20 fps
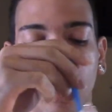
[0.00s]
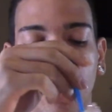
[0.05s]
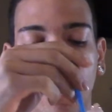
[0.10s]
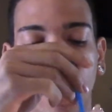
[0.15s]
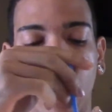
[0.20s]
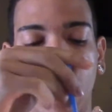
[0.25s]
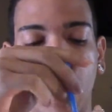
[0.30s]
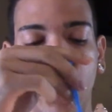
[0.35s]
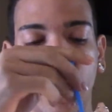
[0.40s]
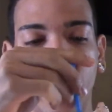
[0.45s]

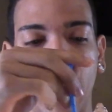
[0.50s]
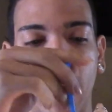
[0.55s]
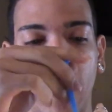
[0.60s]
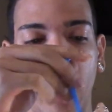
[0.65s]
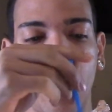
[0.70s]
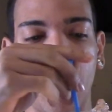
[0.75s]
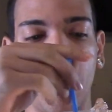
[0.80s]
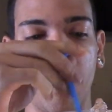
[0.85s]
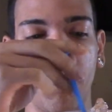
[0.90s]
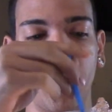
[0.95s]

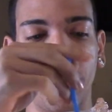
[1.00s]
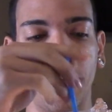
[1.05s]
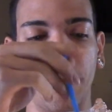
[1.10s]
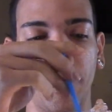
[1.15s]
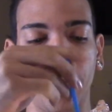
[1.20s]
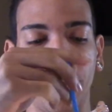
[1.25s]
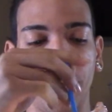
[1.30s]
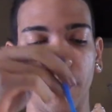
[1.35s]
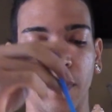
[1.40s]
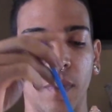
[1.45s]
cocktail.
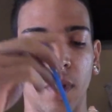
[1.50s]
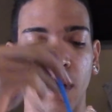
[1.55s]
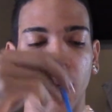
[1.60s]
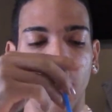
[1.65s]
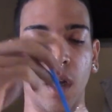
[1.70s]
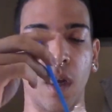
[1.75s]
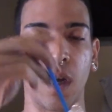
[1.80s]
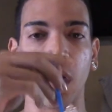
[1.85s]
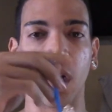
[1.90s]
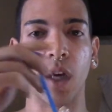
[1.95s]

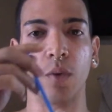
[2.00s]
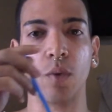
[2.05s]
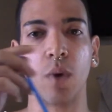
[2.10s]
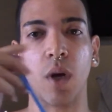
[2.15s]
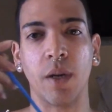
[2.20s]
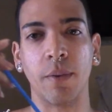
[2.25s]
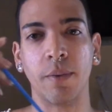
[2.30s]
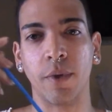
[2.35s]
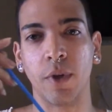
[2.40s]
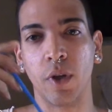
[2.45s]
Because while
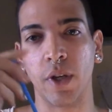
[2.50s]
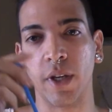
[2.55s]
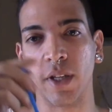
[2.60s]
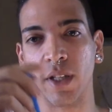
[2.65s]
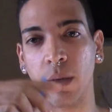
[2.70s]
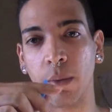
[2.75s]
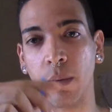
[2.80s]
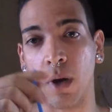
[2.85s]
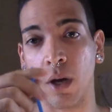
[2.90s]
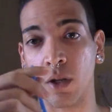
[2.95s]
I'm doing these,
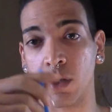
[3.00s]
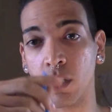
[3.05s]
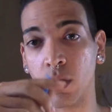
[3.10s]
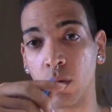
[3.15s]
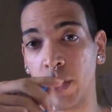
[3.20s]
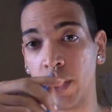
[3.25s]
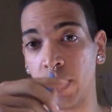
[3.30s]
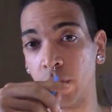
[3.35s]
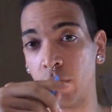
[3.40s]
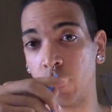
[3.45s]
I'm also
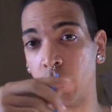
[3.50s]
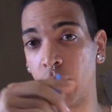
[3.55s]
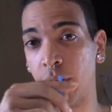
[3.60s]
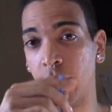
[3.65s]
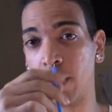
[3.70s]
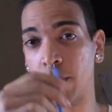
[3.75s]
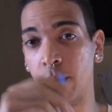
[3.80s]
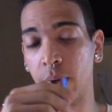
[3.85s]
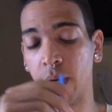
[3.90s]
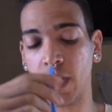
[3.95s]
going to
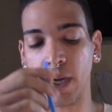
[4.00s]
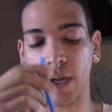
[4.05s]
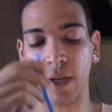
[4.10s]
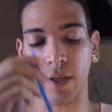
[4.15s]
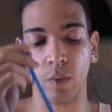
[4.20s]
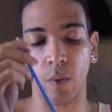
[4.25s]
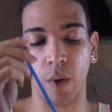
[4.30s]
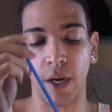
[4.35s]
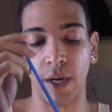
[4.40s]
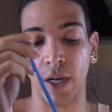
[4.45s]
drink,
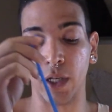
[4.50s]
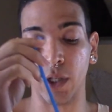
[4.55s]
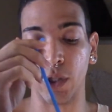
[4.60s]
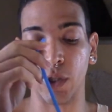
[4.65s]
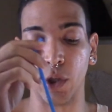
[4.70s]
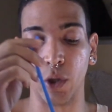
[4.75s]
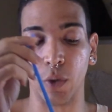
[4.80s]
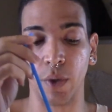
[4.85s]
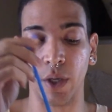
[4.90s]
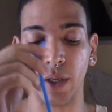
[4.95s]
because why not
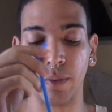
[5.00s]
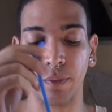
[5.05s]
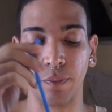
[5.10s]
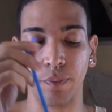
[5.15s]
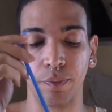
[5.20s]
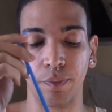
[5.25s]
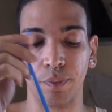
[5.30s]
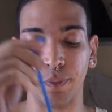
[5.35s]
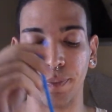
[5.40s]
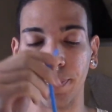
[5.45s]
do it?
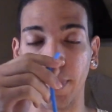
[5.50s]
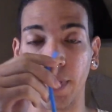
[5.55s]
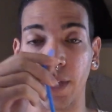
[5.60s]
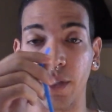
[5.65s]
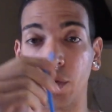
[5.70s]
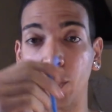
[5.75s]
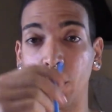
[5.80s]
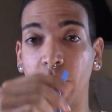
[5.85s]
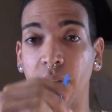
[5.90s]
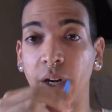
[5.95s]
And
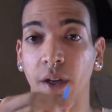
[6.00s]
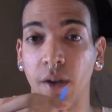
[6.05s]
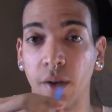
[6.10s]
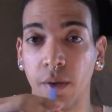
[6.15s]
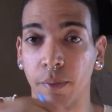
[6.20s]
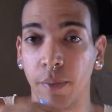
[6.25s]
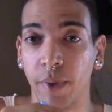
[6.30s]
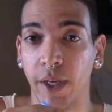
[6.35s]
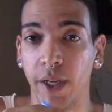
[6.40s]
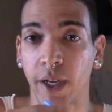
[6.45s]
drink,
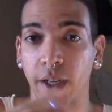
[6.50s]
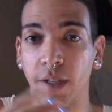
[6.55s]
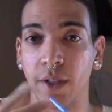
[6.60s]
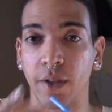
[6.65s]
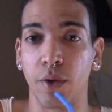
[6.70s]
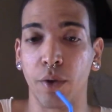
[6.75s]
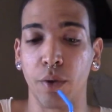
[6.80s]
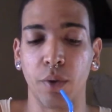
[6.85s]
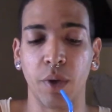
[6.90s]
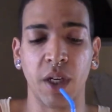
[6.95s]
because
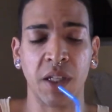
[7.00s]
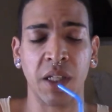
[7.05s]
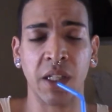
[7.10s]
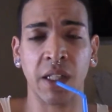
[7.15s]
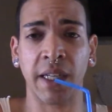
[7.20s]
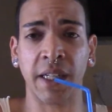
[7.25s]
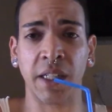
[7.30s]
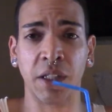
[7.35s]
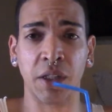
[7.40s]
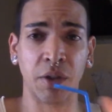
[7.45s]
who doesn't like to